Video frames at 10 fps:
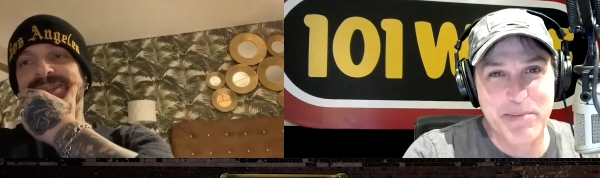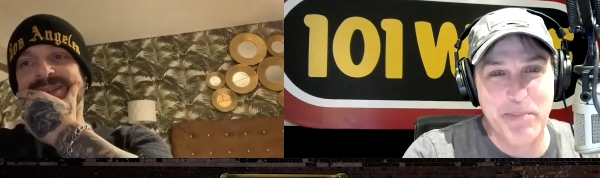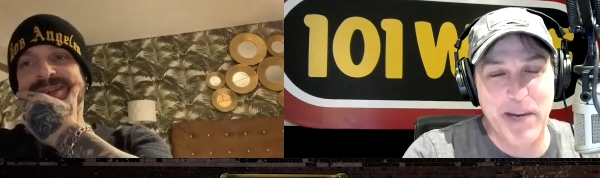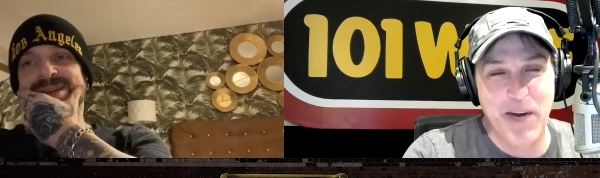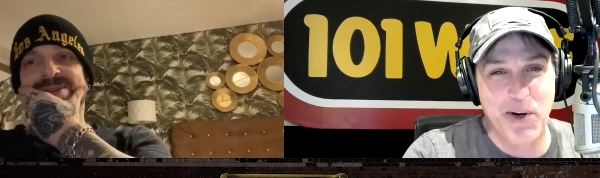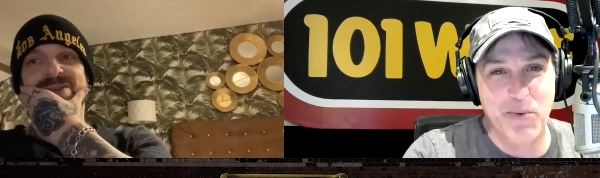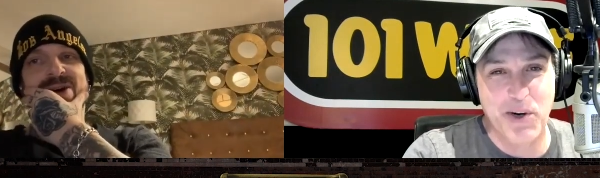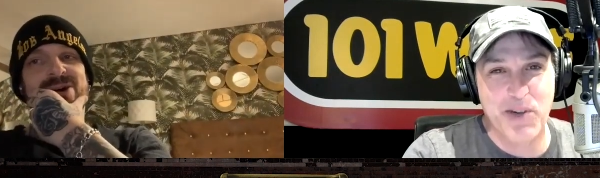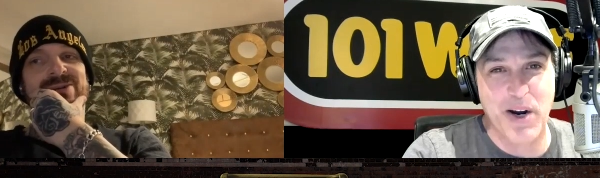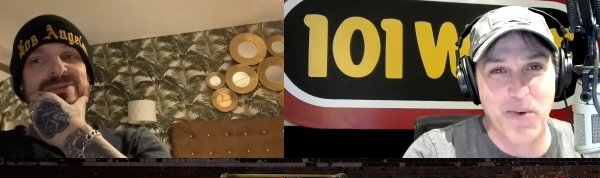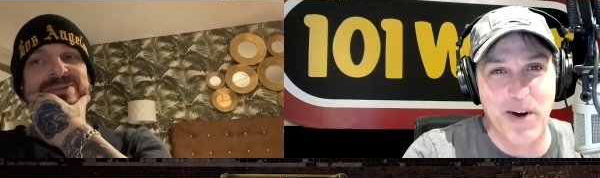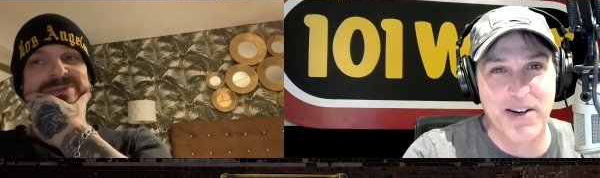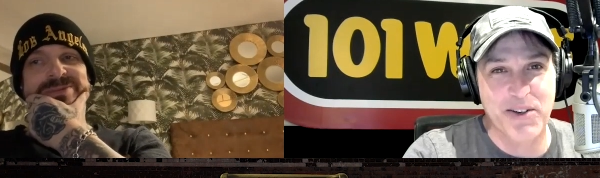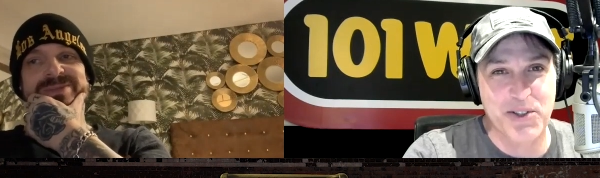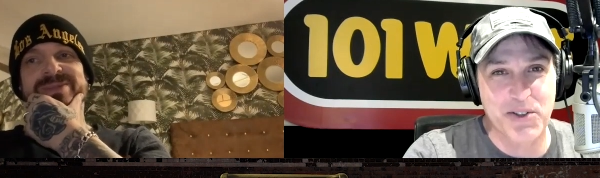Speaker 1: But yeah, man, what no. what great
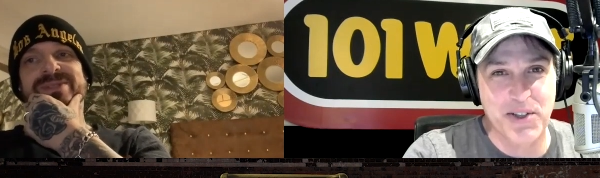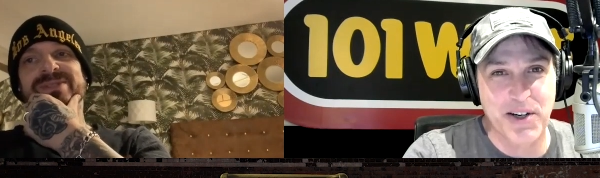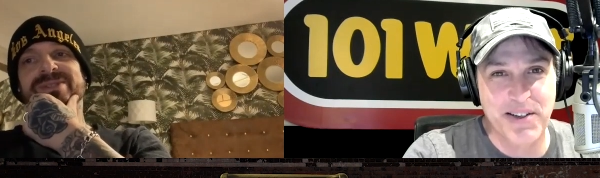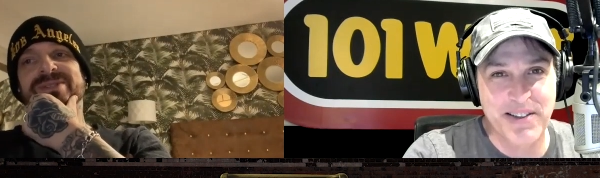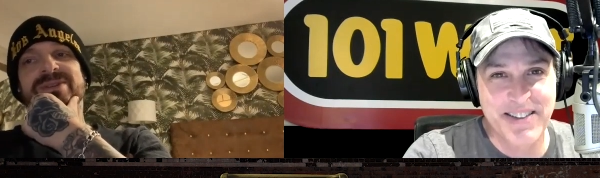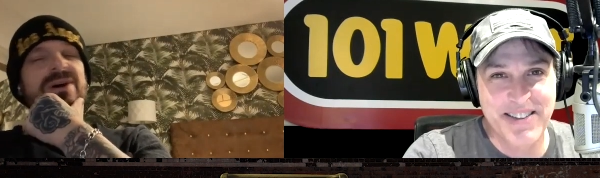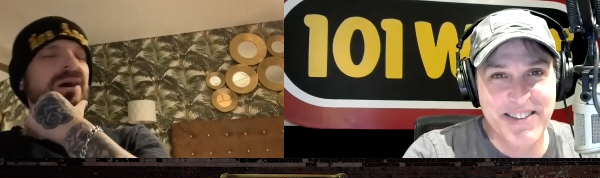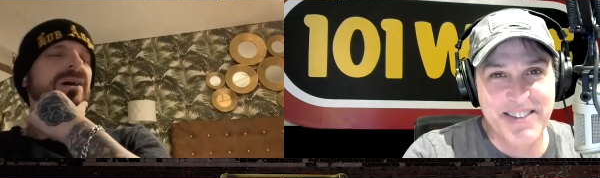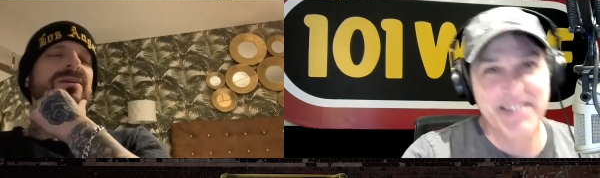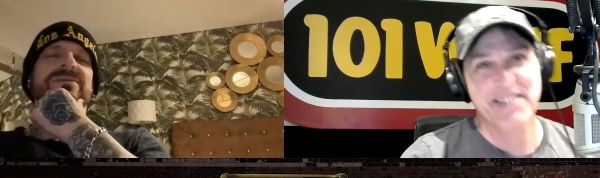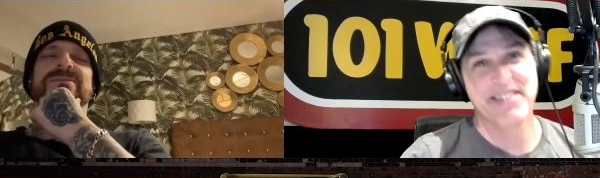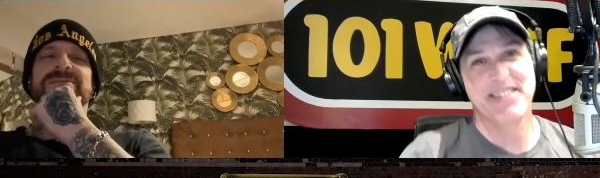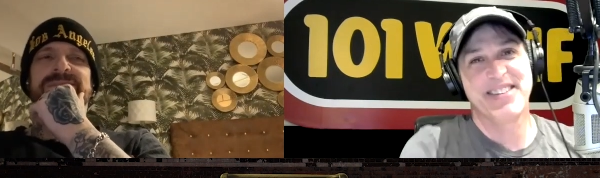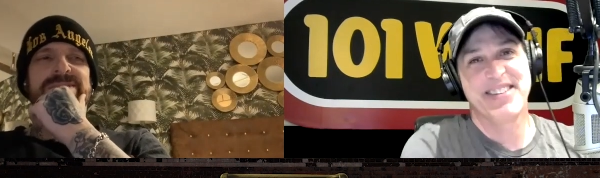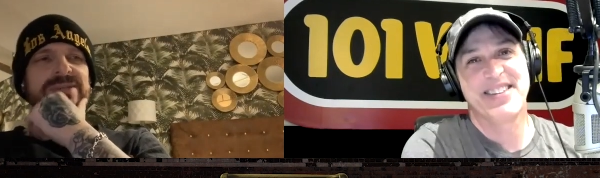records those are!
Speaker 2: Oh,
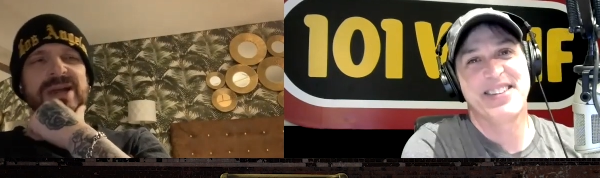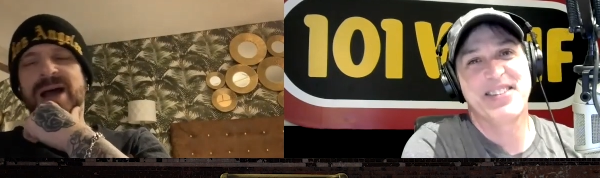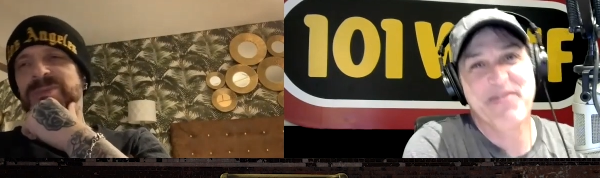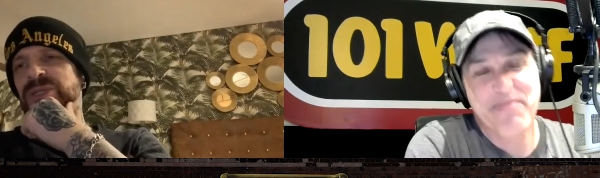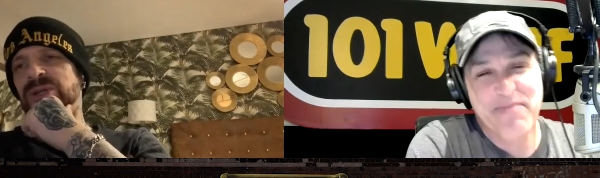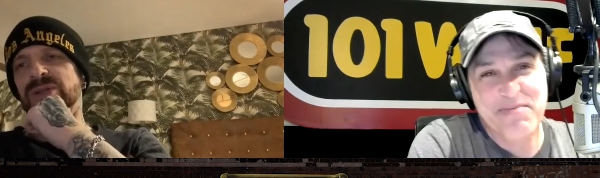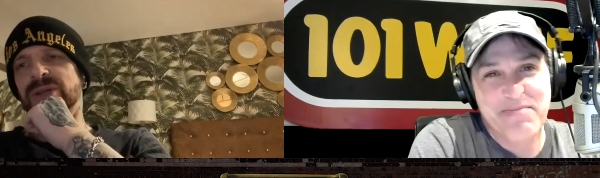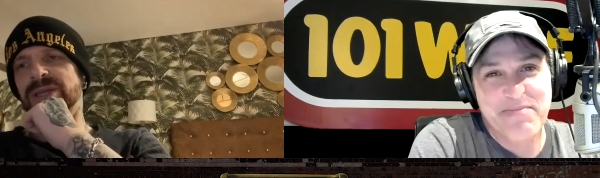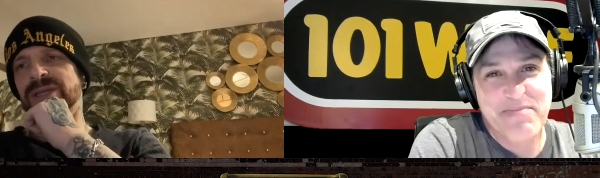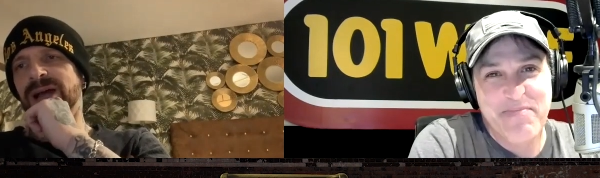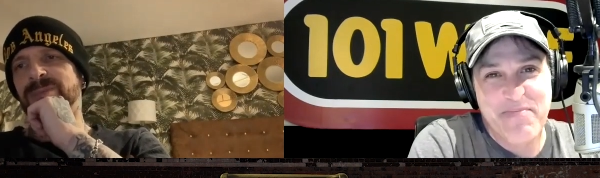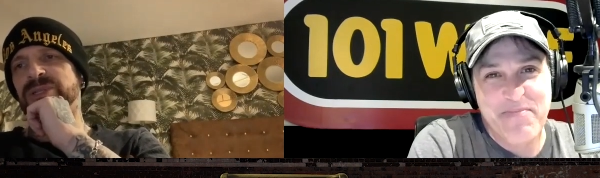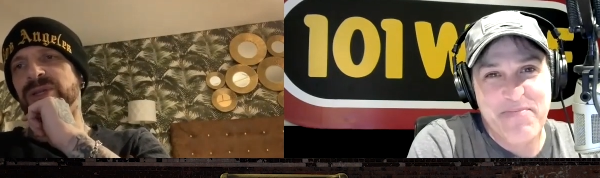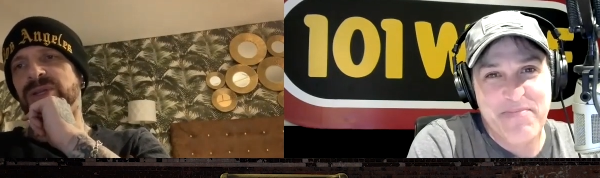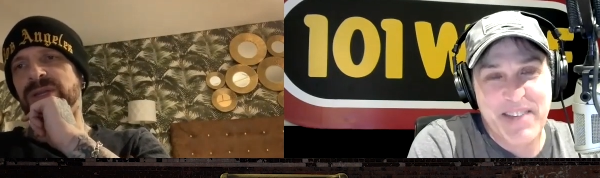absolutely,
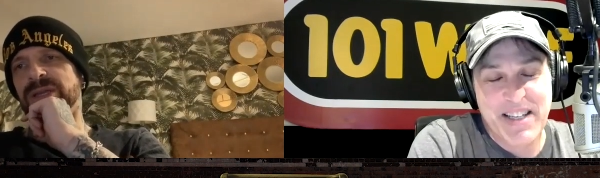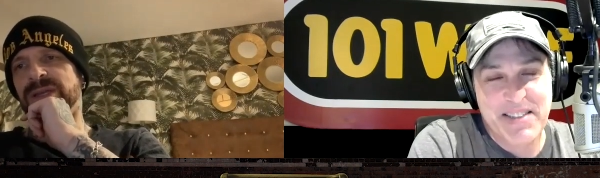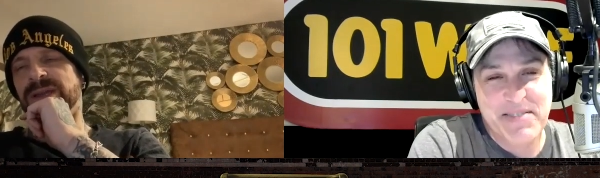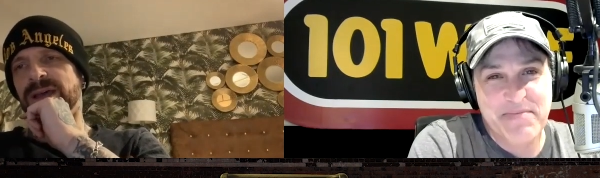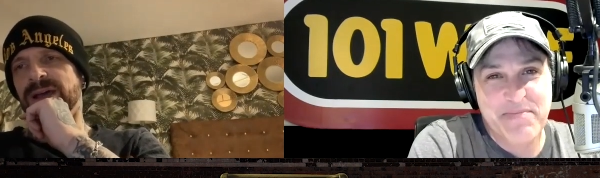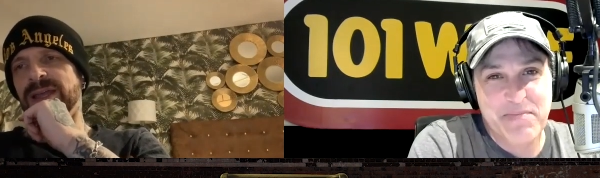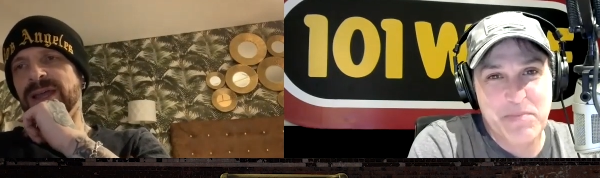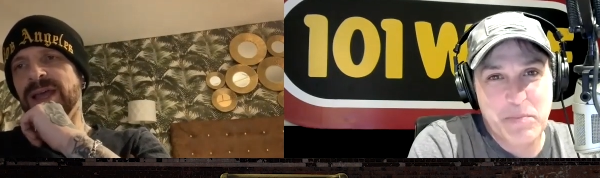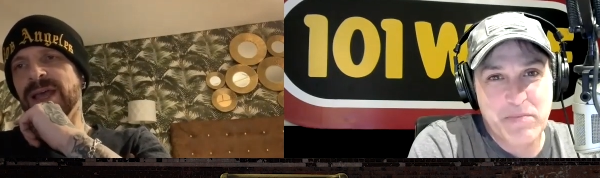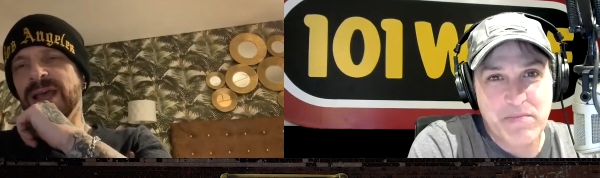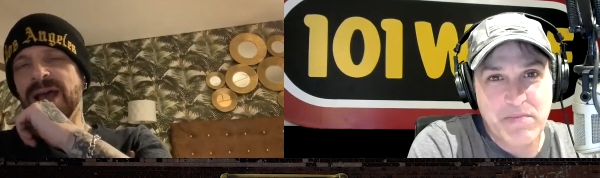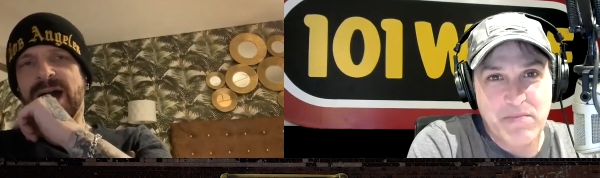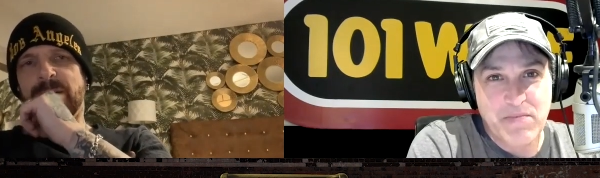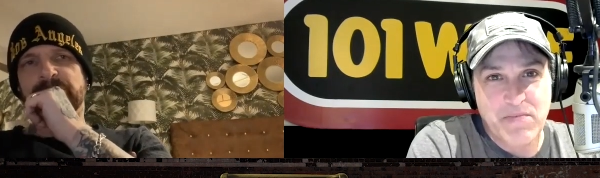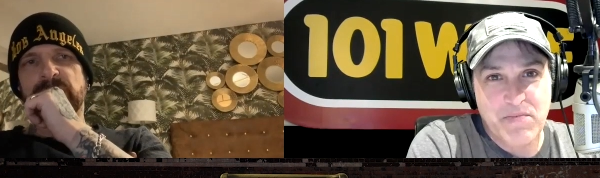absolutely. And I,
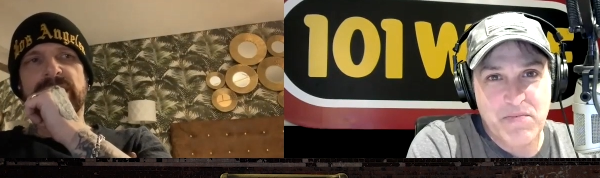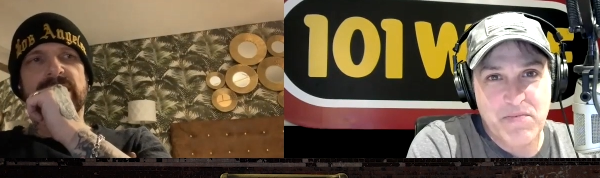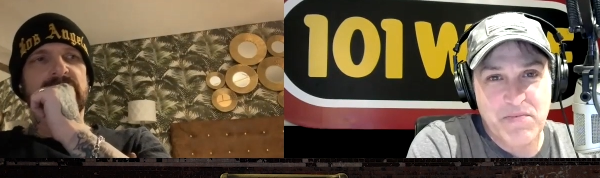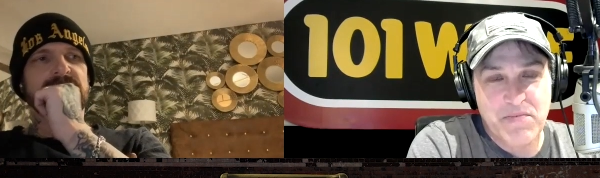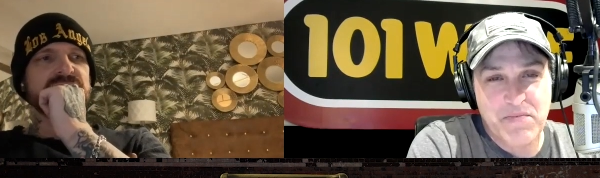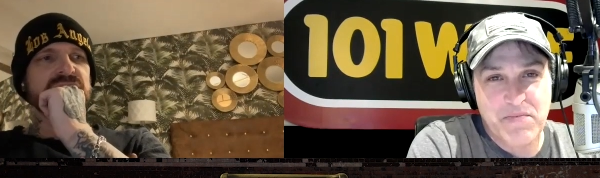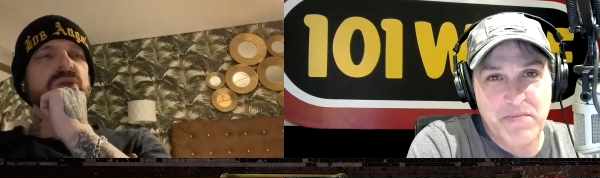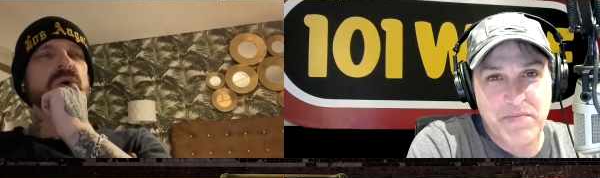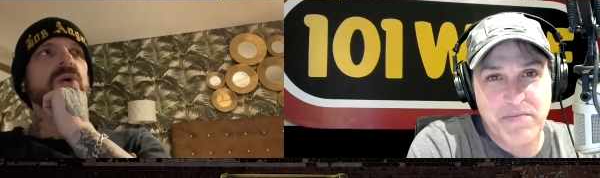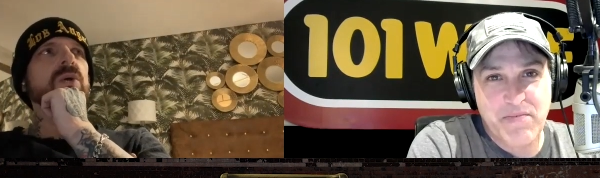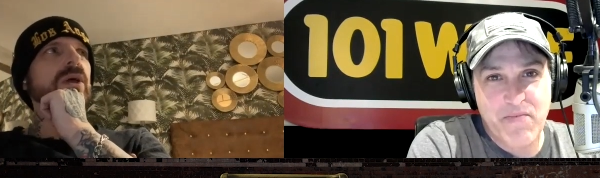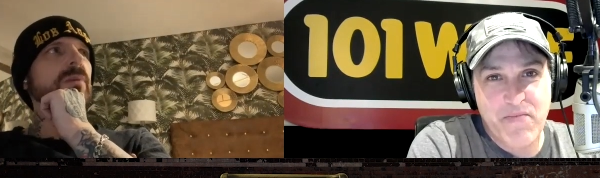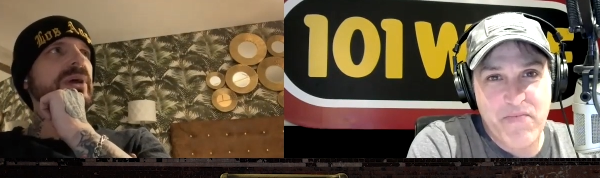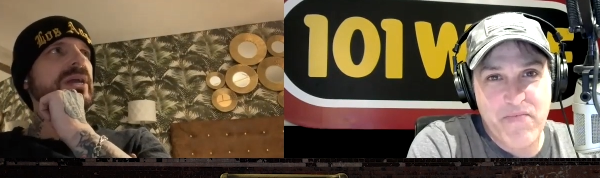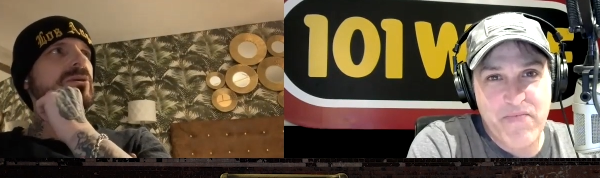I blatantly stole
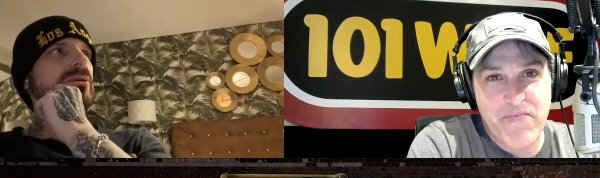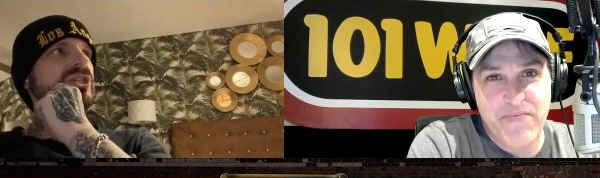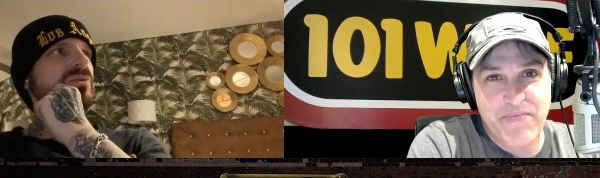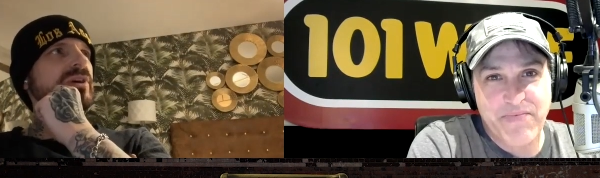a big crunchy